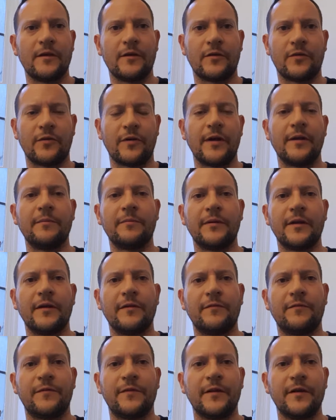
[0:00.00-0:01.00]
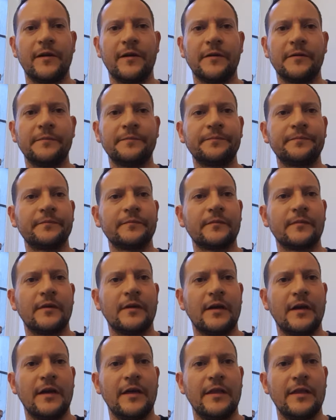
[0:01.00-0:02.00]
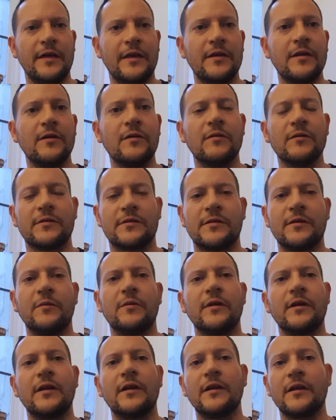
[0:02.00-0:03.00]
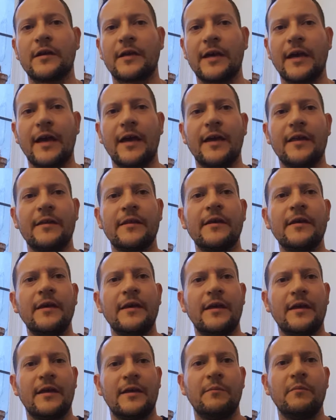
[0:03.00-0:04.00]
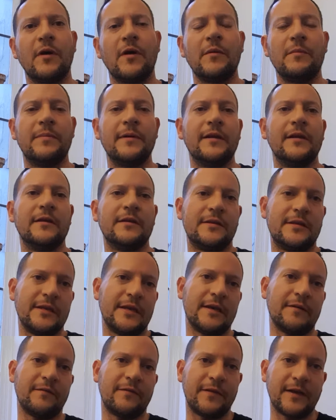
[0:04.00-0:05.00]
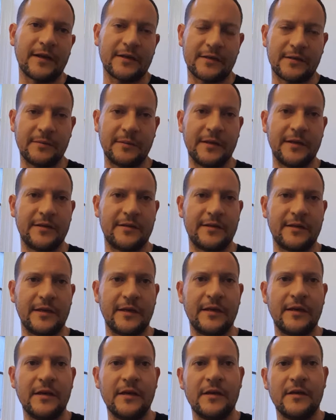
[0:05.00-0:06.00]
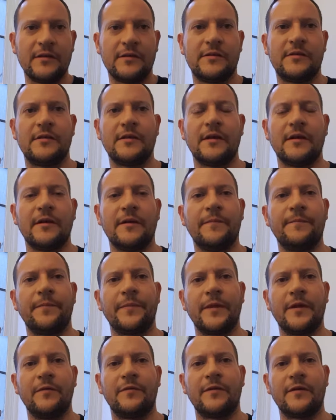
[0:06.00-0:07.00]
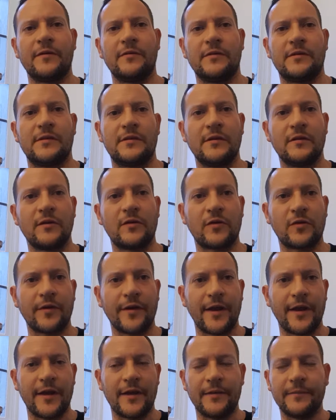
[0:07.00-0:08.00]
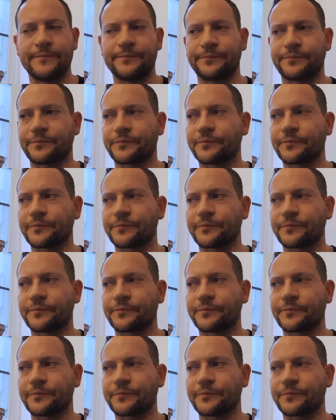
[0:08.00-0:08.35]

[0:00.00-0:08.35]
great blood flow, and then you also want to look at mobility and flexibility. So if I was to create